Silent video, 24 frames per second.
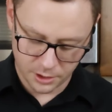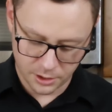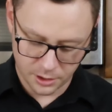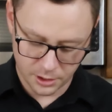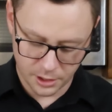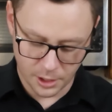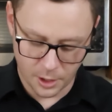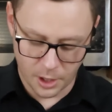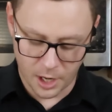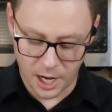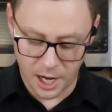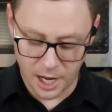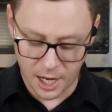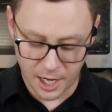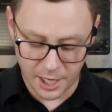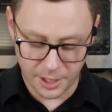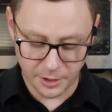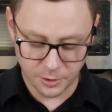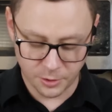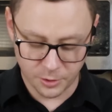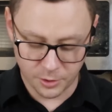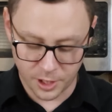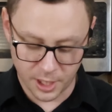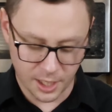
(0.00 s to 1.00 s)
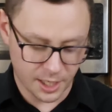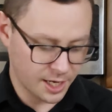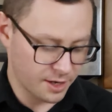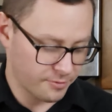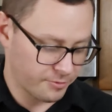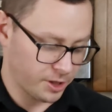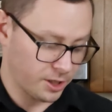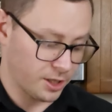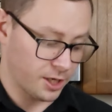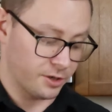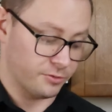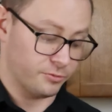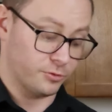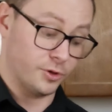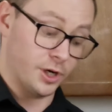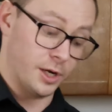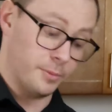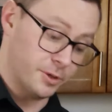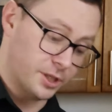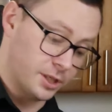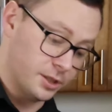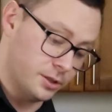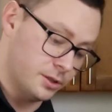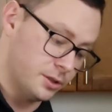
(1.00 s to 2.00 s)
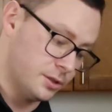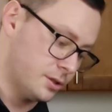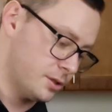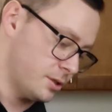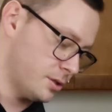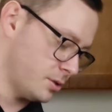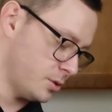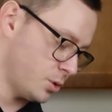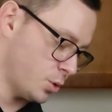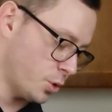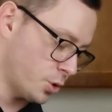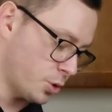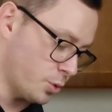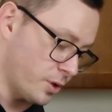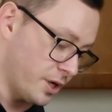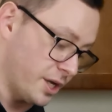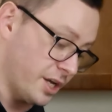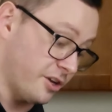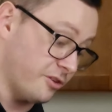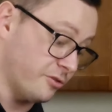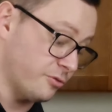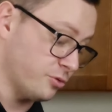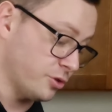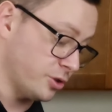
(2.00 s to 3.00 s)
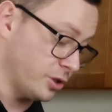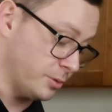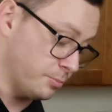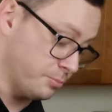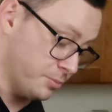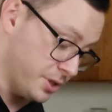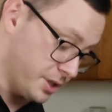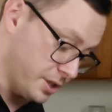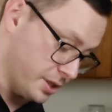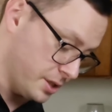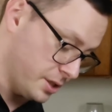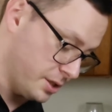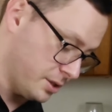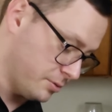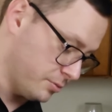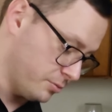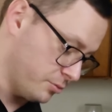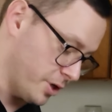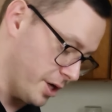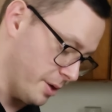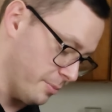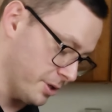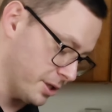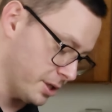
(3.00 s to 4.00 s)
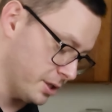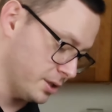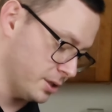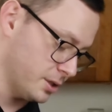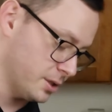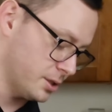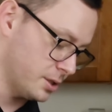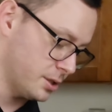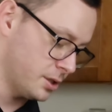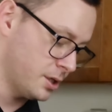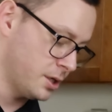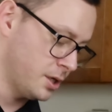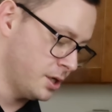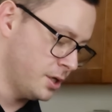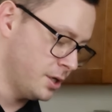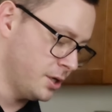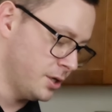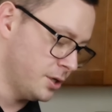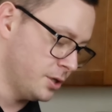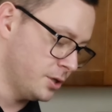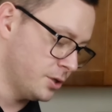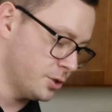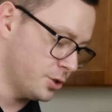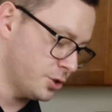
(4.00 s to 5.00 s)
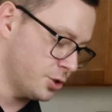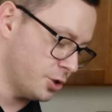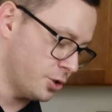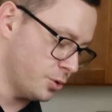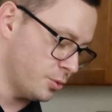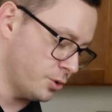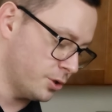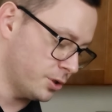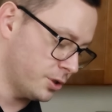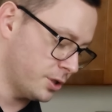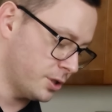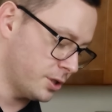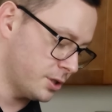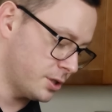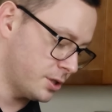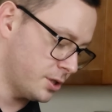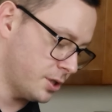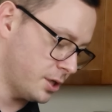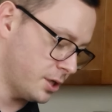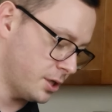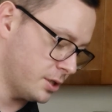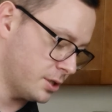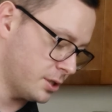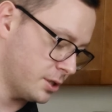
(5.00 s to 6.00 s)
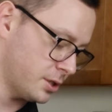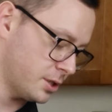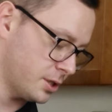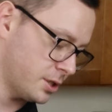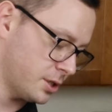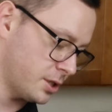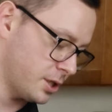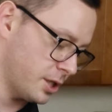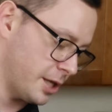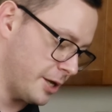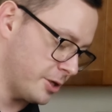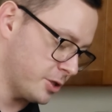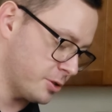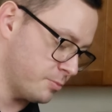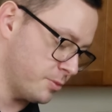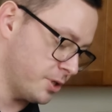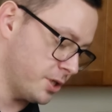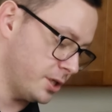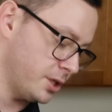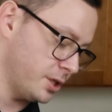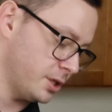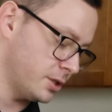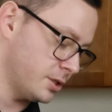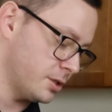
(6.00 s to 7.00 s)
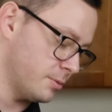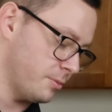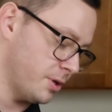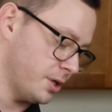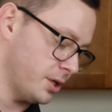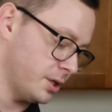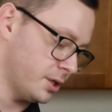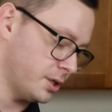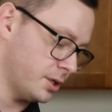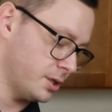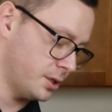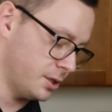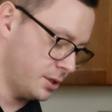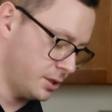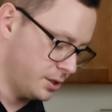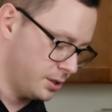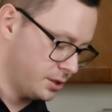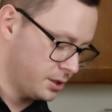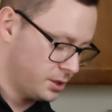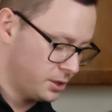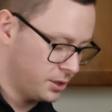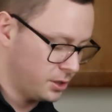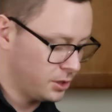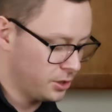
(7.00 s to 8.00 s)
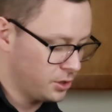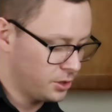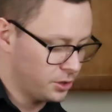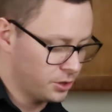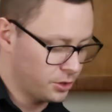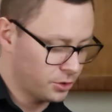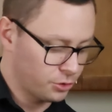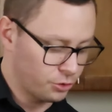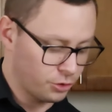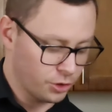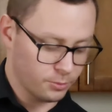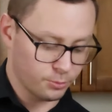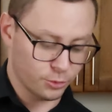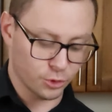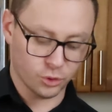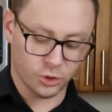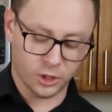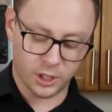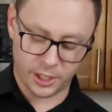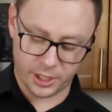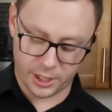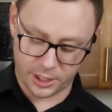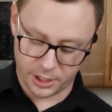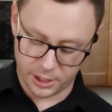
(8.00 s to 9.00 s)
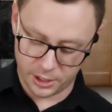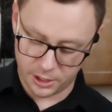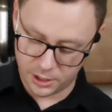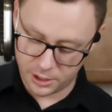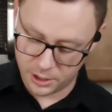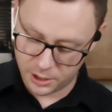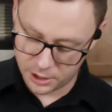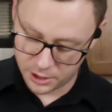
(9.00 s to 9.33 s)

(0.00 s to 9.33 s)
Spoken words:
Now I do not have a lot of ramekins, nor do I have really big ramekins. So what this does is this allows me to make creme brulee